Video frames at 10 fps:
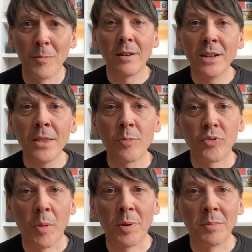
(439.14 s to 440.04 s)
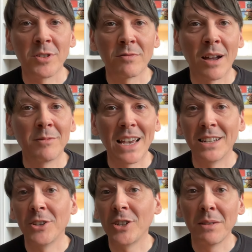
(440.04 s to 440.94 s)
Now another problem is around
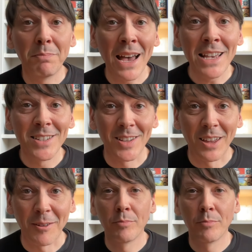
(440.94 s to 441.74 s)
energy and pacing.